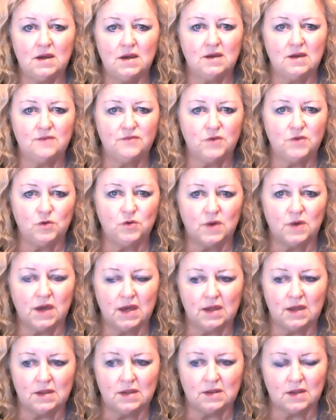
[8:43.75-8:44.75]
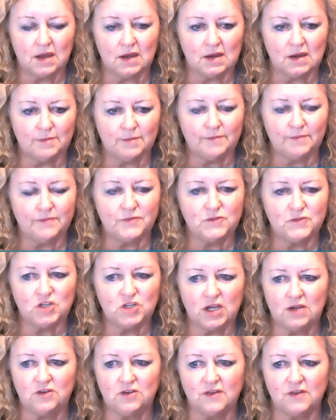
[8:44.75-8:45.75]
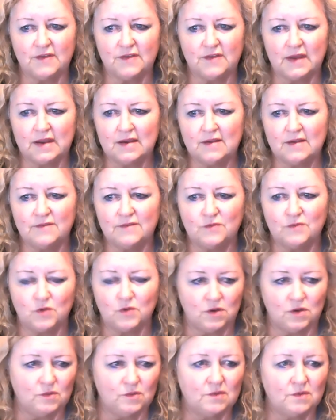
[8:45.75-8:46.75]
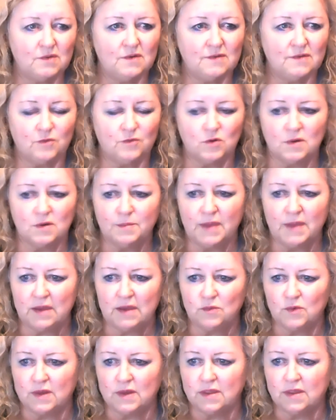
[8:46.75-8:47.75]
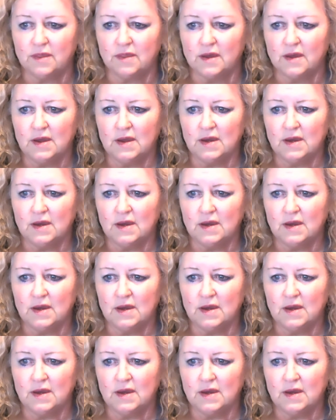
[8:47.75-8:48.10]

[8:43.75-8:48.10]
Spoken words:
If you can change the settings for you for bandwidth.